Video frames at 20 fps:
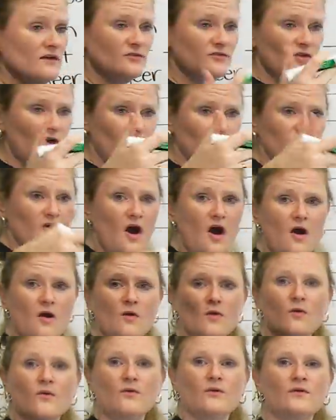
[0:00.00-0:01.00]

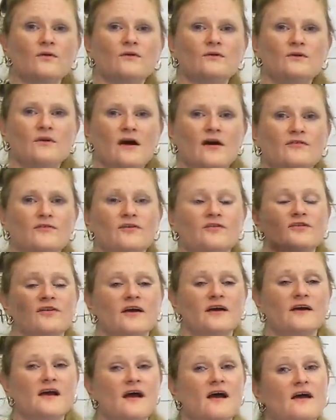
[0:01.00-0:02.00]
Jojo, you have to
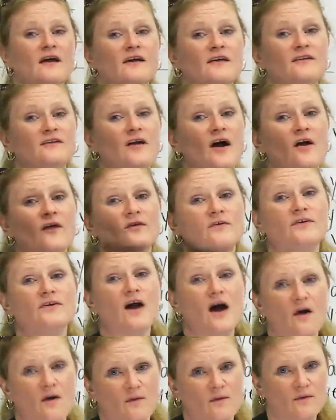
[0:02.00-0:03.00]
say, yo,
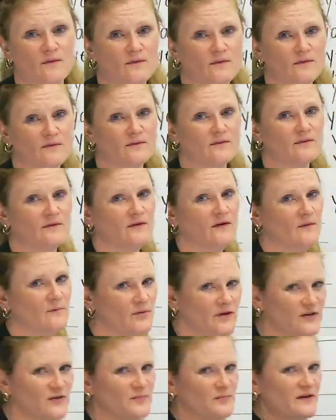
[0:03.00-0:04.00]
yo.
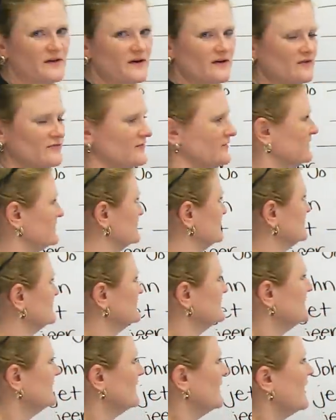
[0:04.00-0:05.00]
Please be careful.
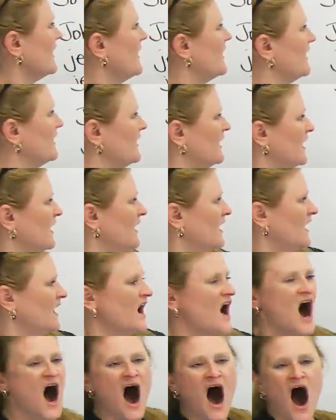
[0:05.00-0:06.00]
Uh,
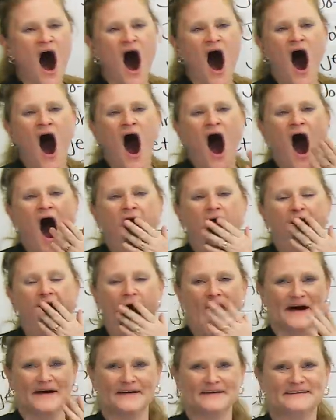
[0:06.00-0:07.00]

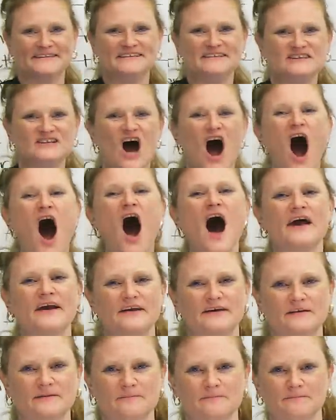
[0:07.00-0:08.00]
oh,
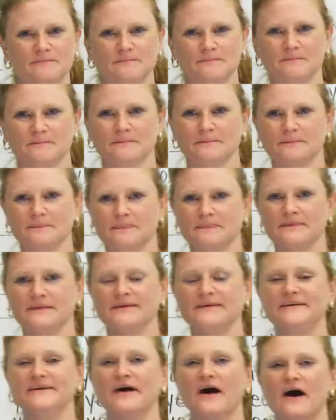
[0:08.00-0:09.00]
yawn,
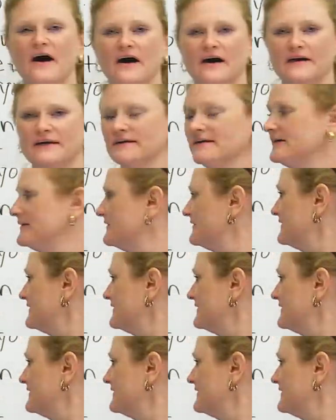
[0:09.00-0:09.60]
yawn.